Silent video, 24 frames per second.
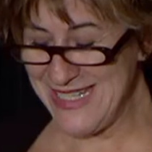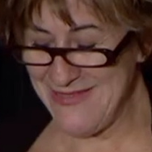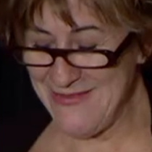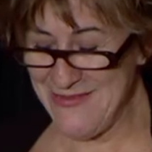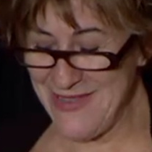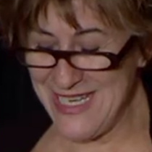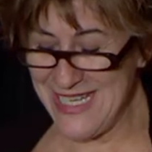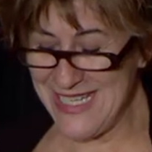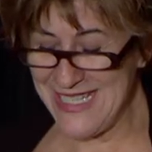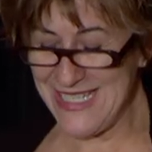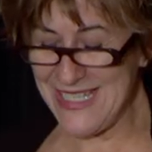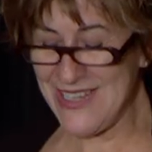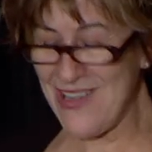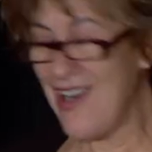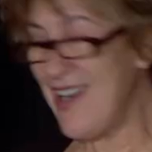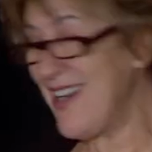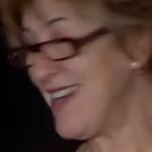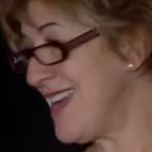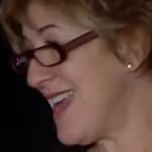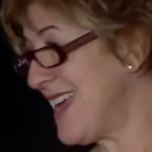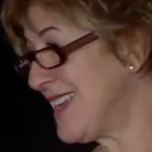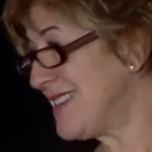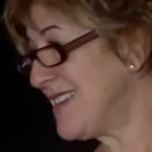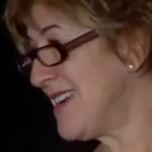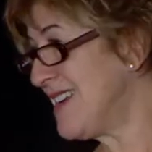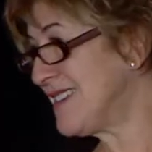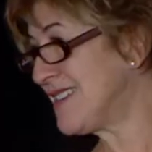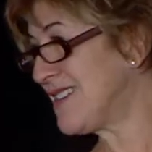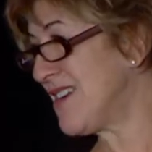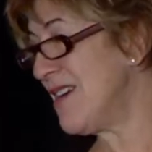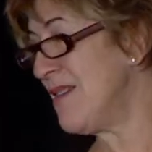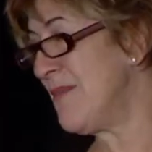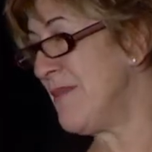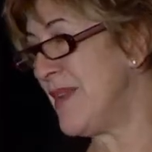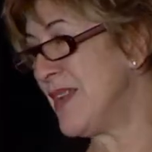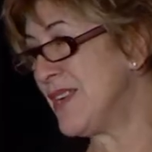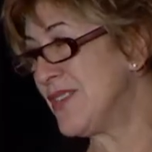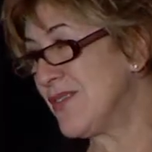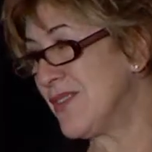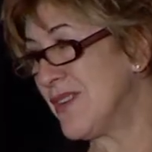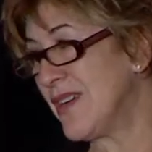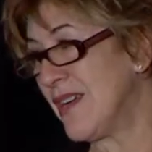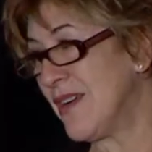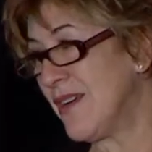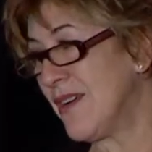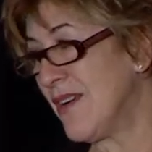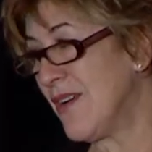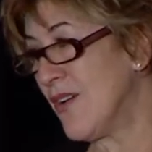we started, Nancy and I started
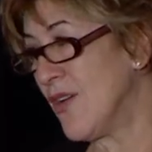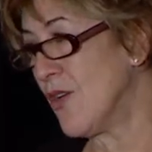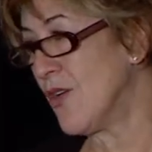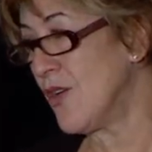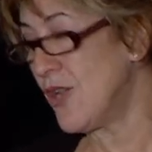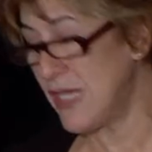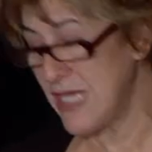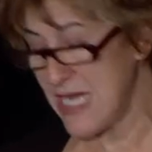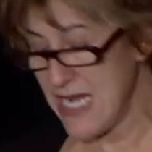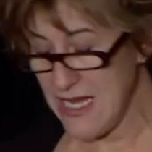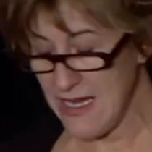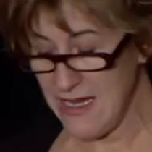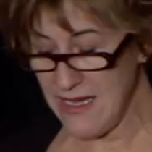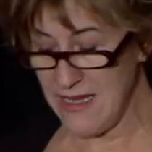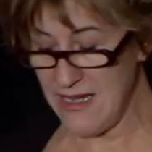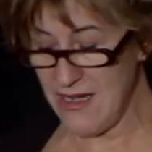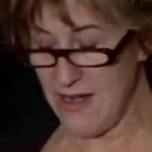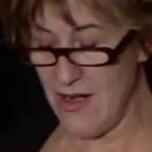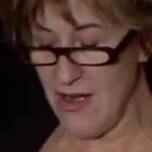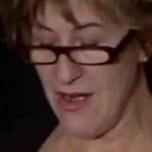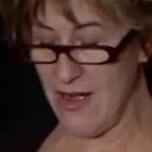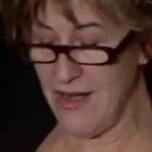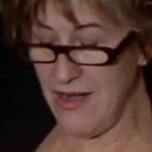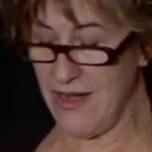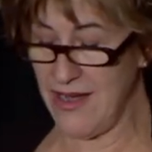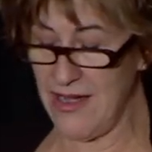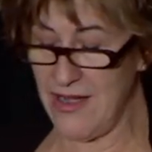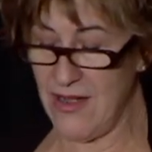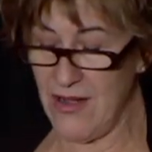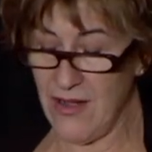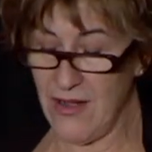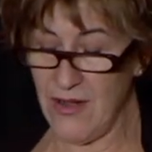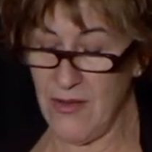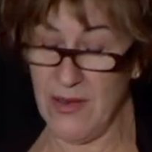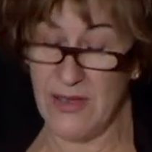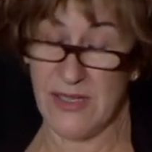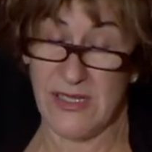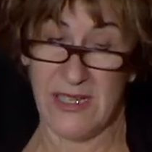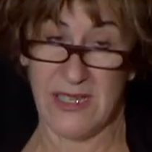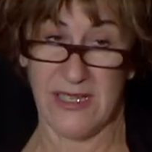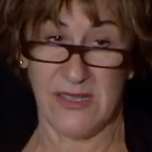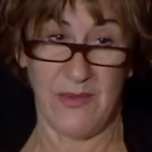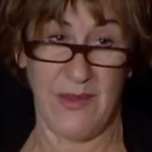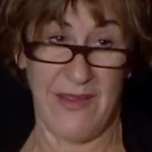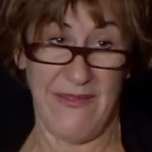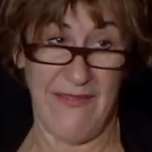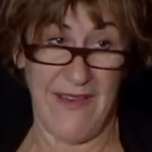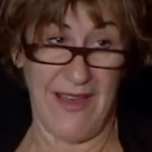mentoring early in our, in our careers
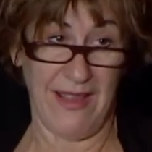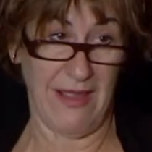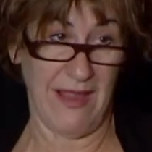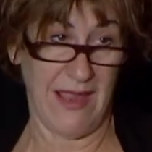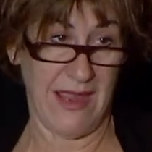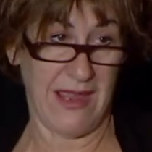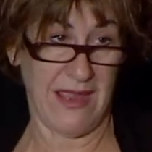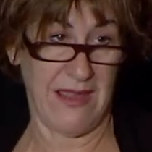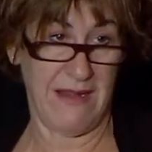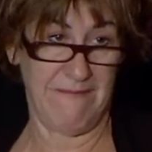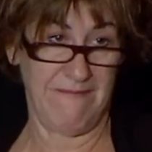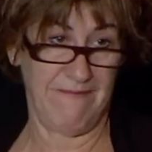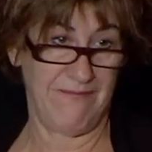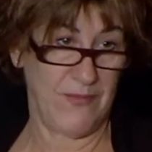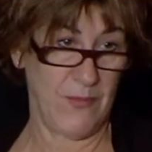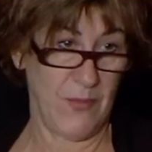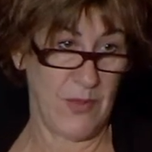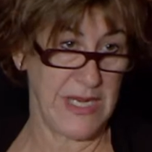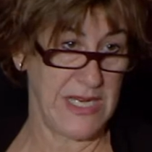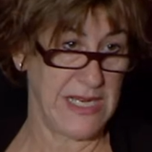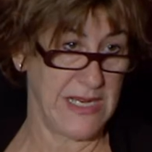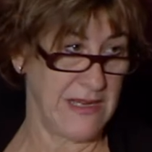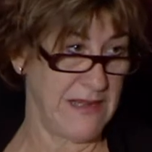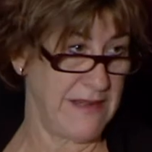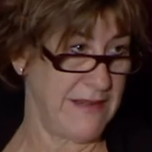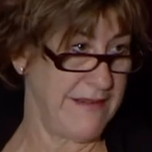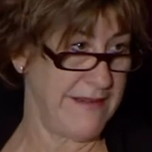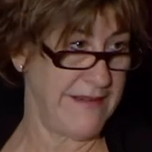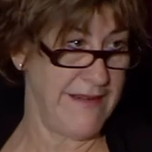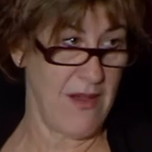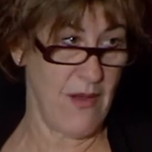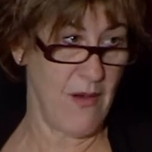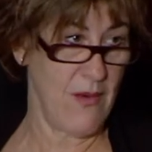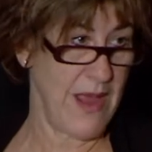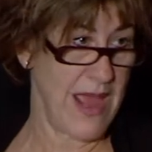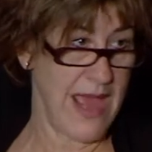because we felt like it. We didn't know